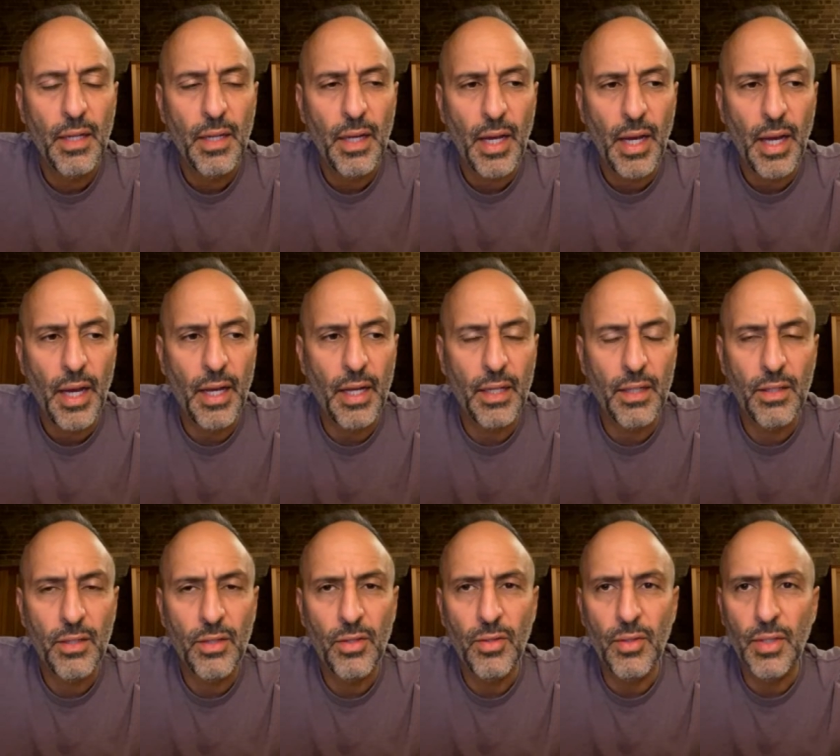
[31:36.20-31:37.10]
and
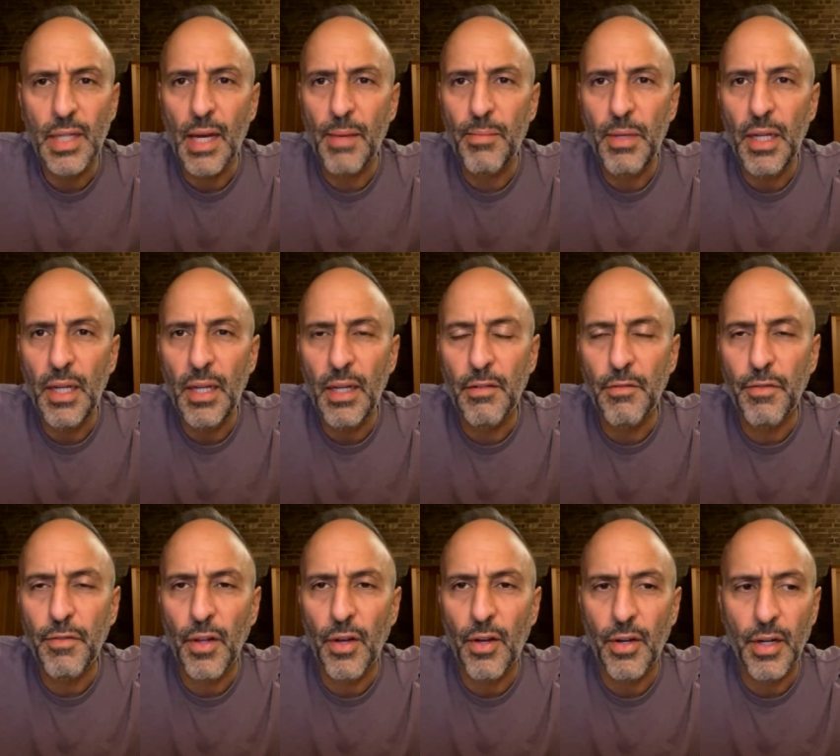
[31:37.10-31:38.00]
to Debbie in
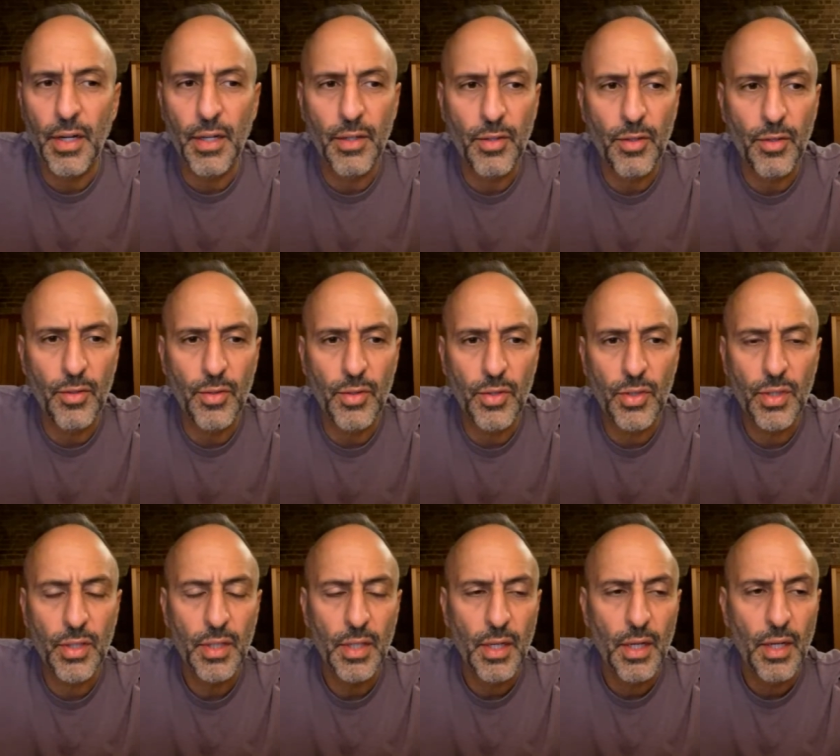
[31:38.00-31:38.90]
Florida, who's
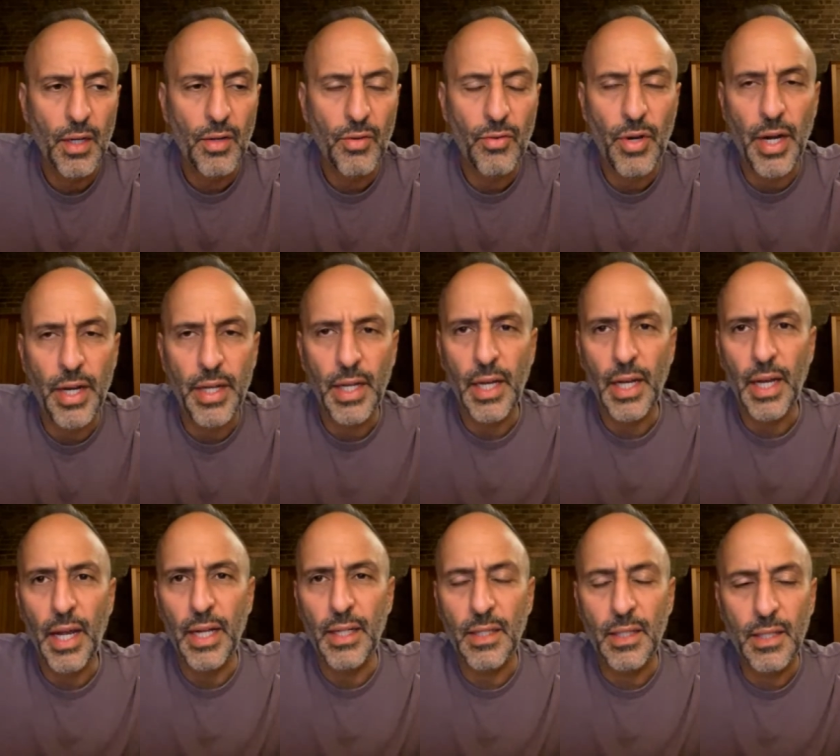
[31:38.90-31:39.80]
running
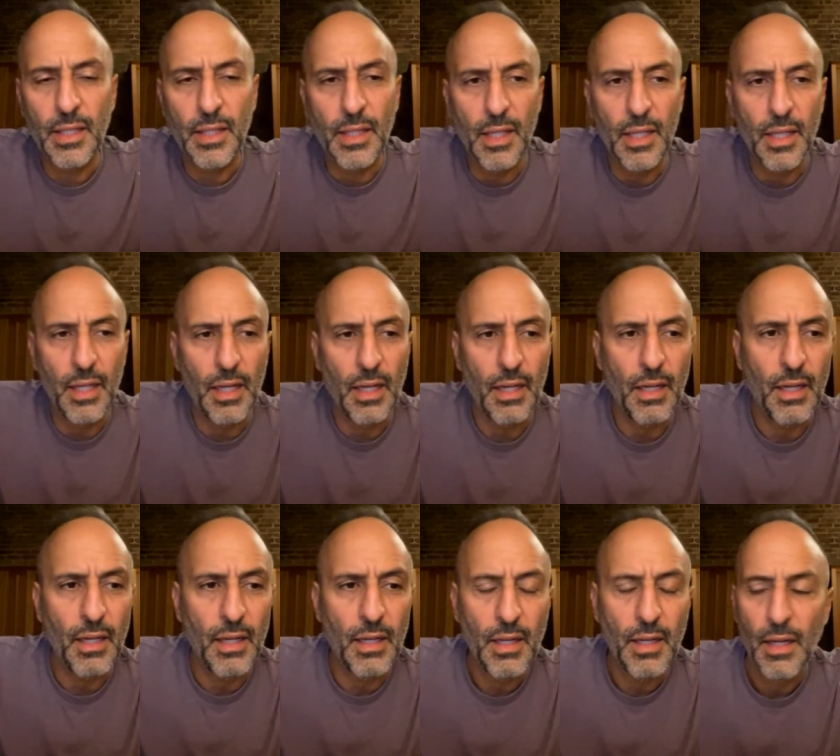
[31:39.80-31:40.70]
against
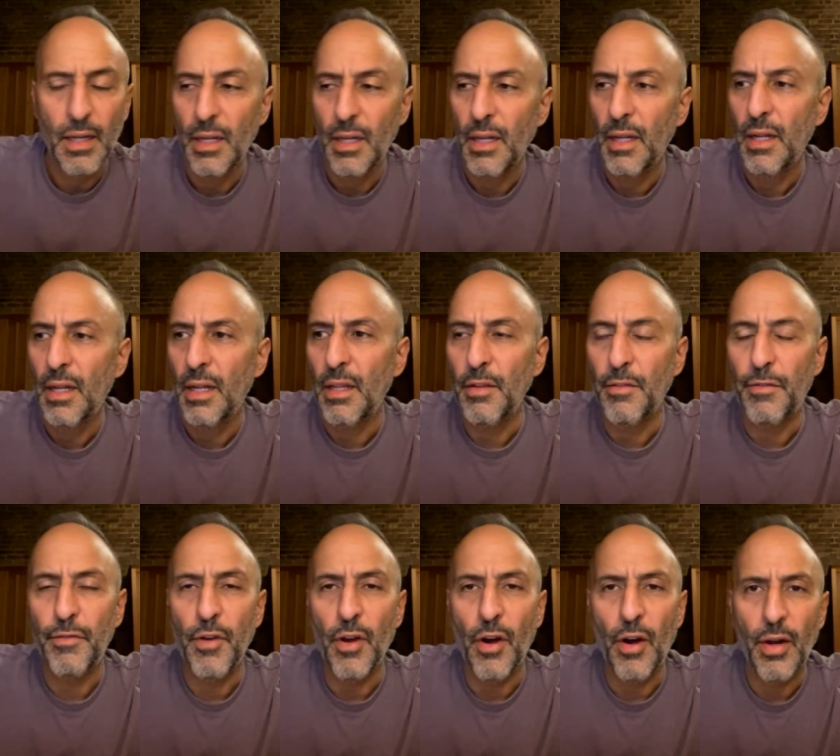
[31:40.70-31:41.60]
the
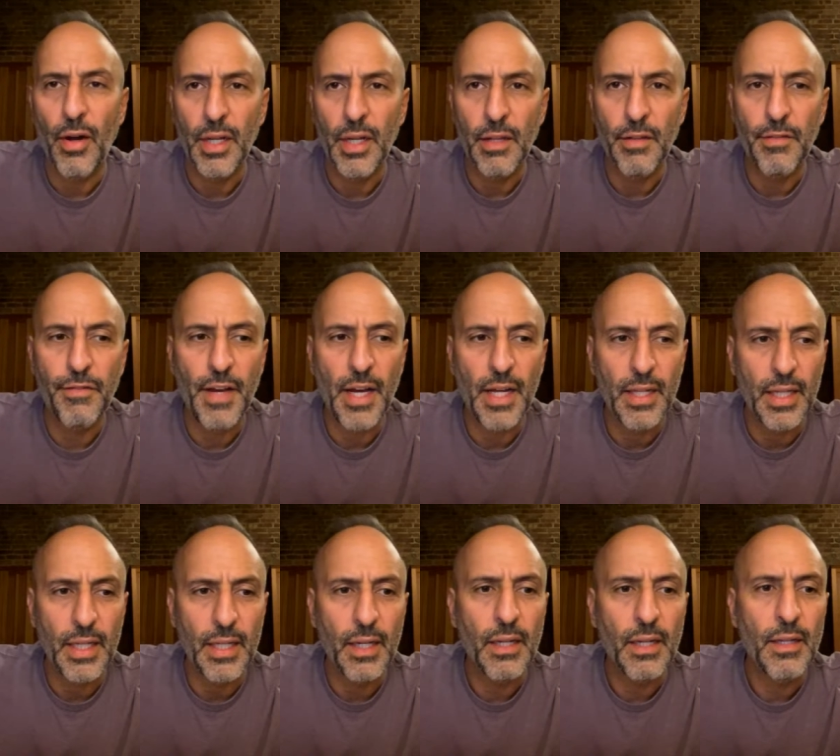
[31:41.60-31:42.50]
fraud and the
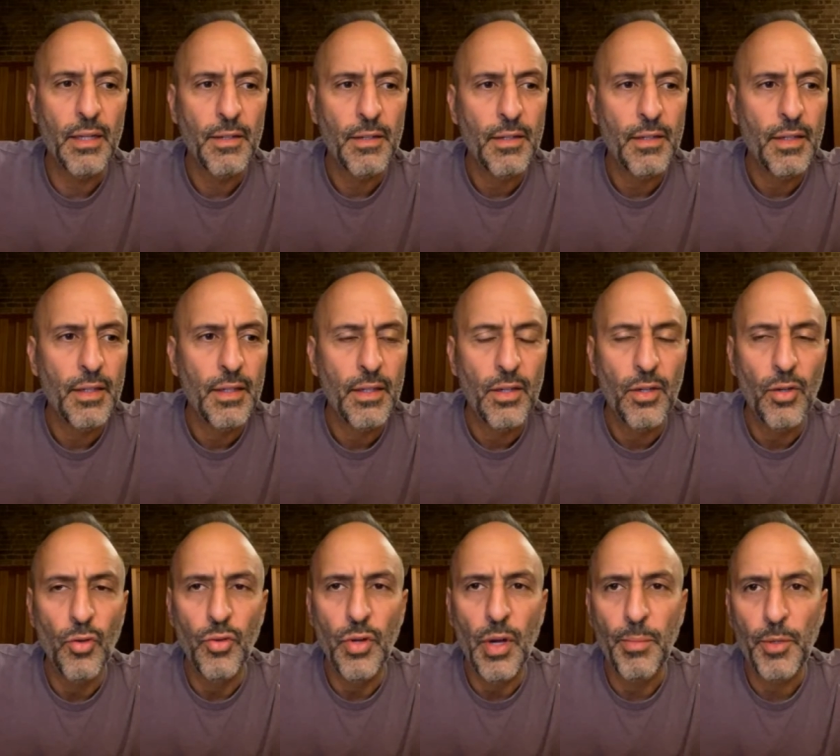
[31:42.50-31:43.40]
felon who
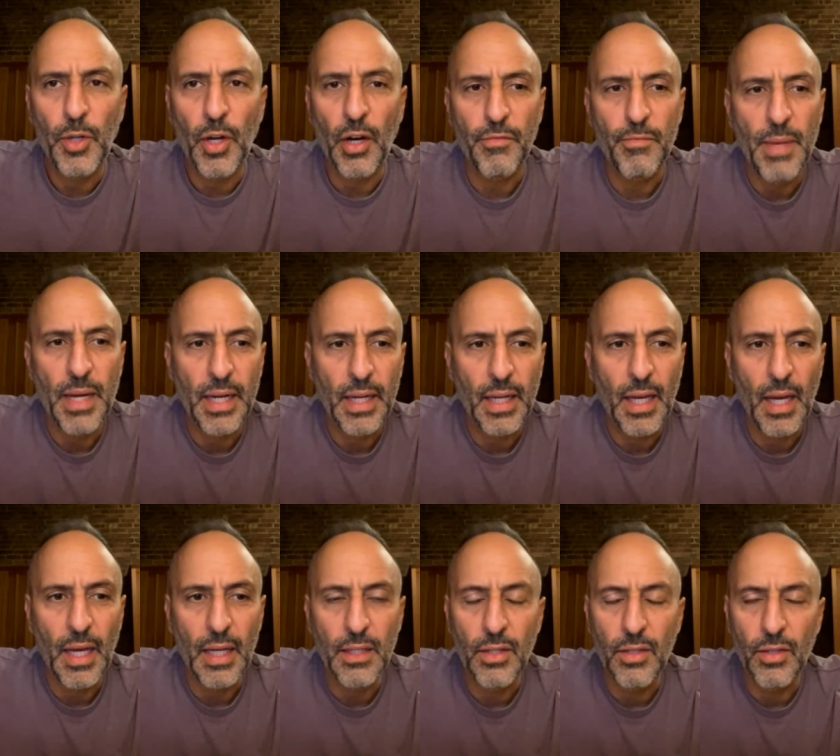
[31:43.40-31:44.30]
ripped off
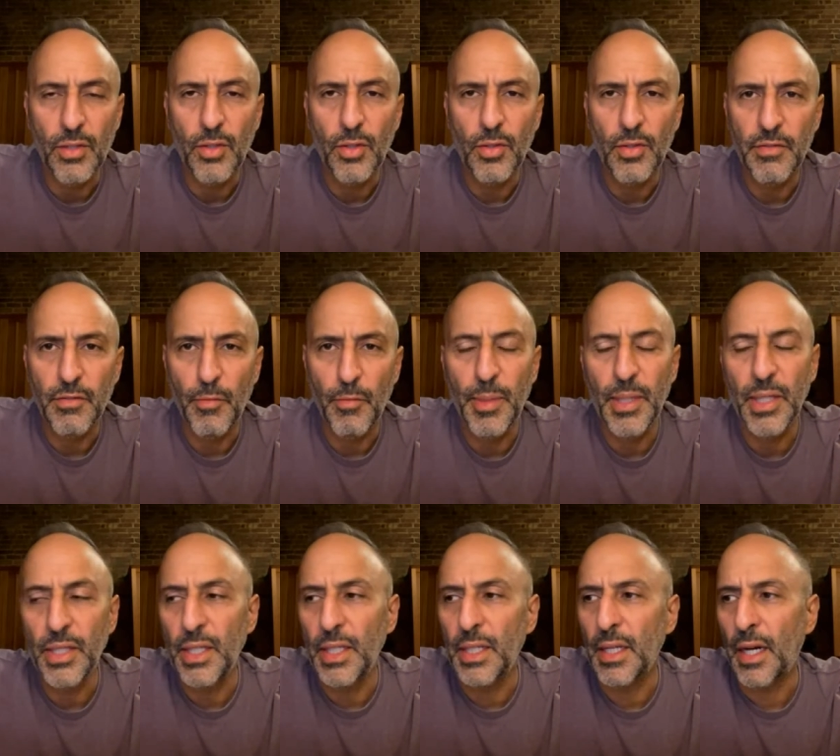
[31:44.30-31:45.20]
Medicaid to the tune of $1
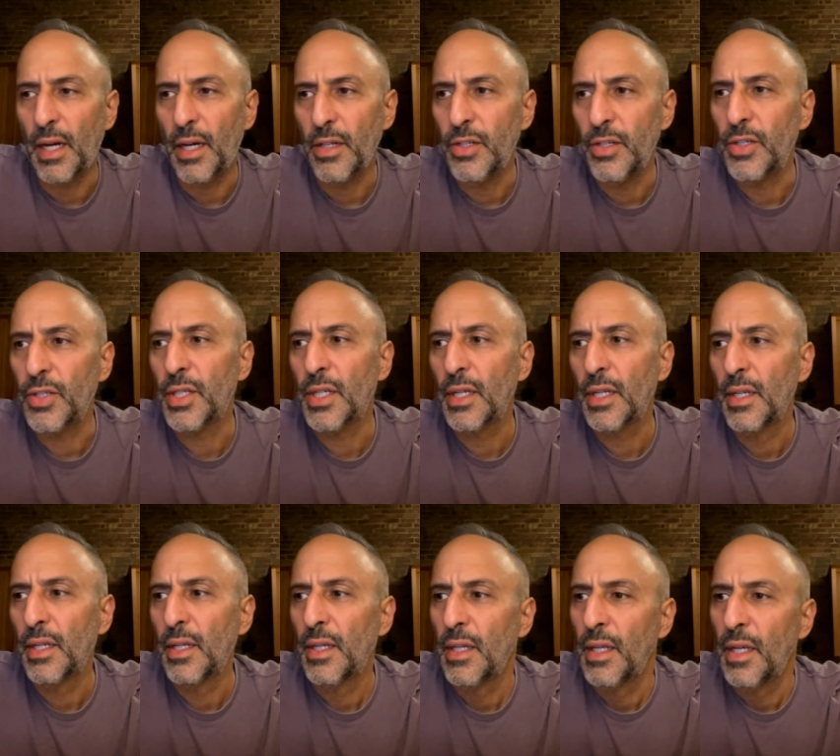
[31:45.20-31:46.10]
billion.
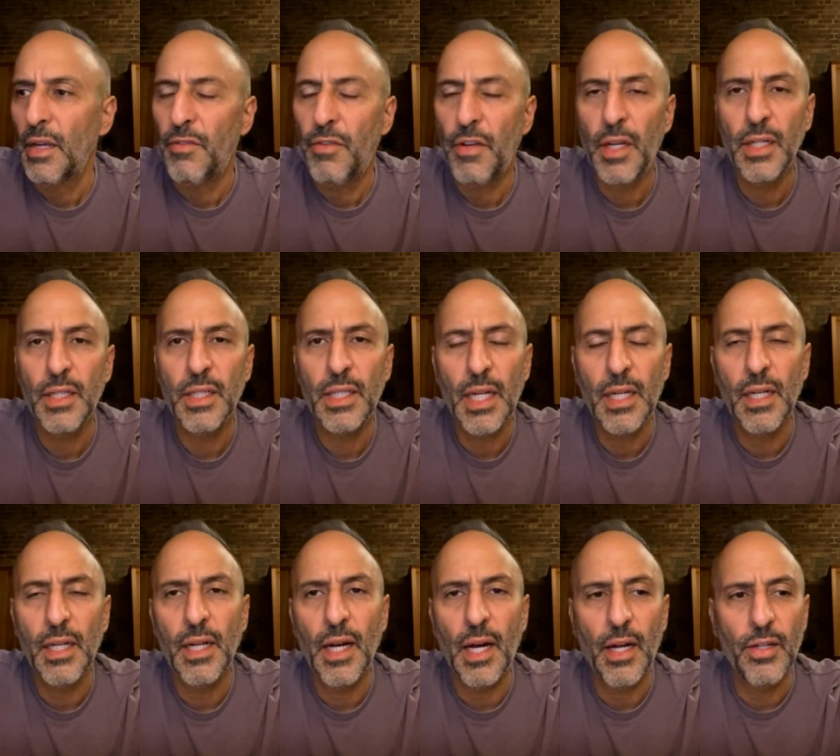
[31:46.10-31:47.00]
If you can send
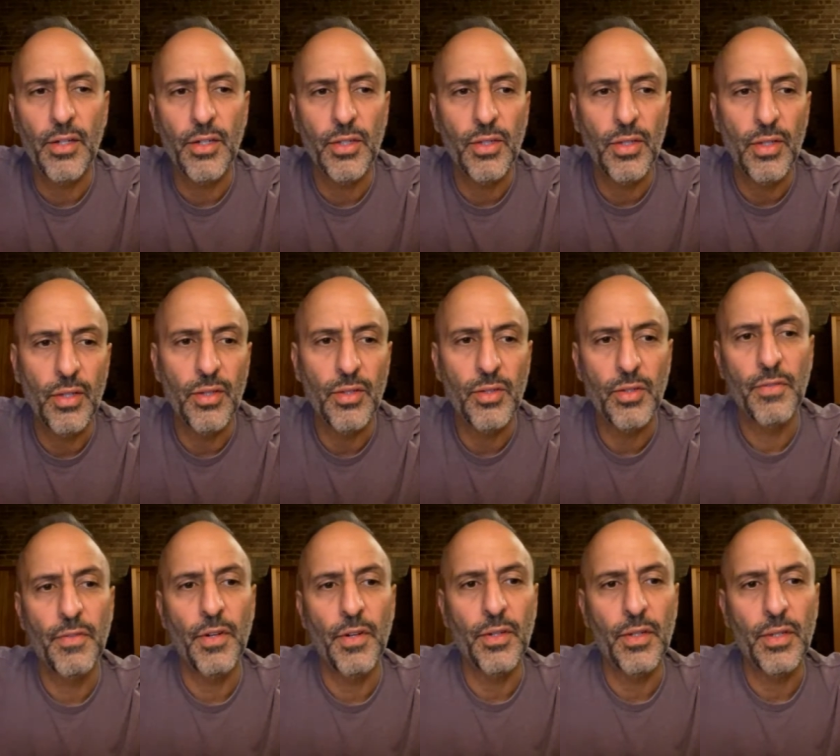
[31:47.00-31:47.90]
$1 to those
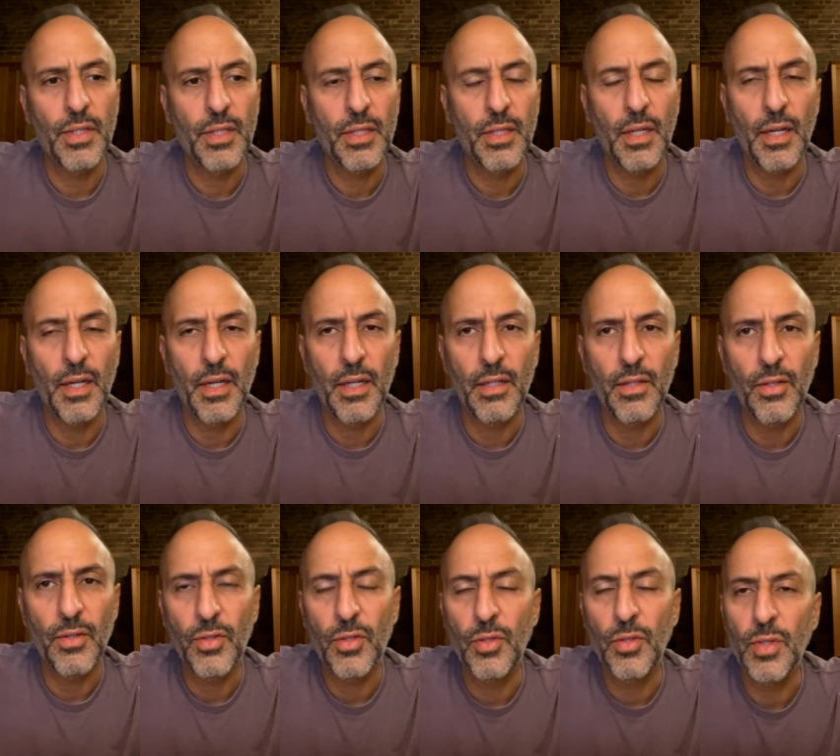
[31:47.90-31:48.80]
folks,
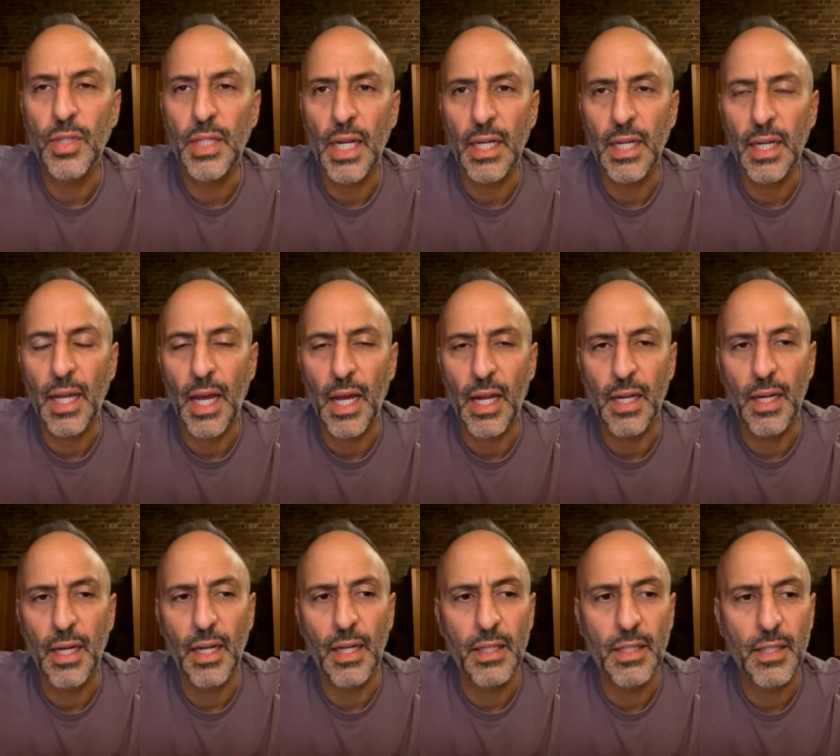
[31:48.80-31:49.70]
those 2 Senate
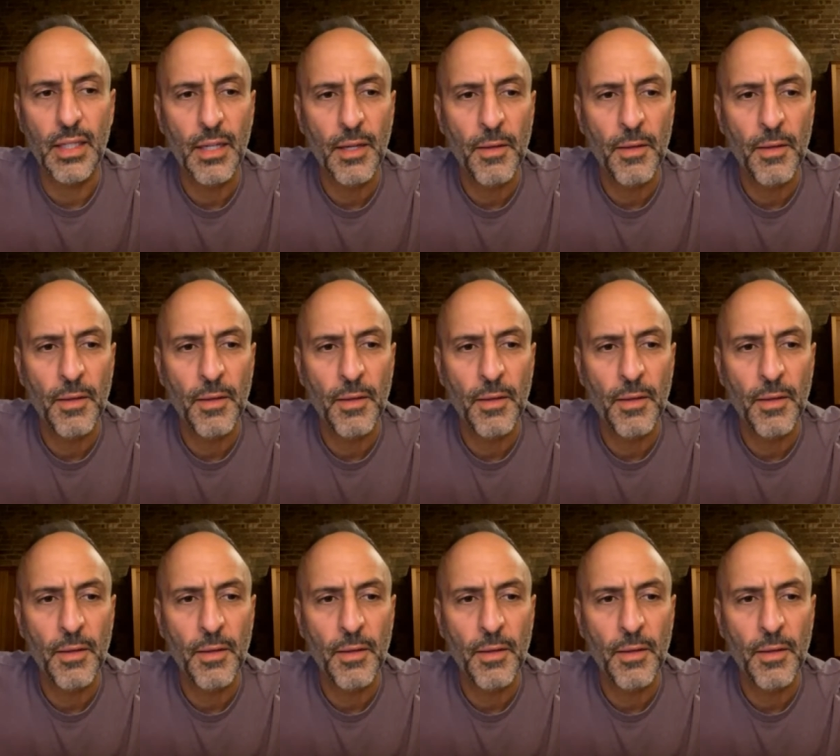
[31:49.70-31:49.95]
candidates,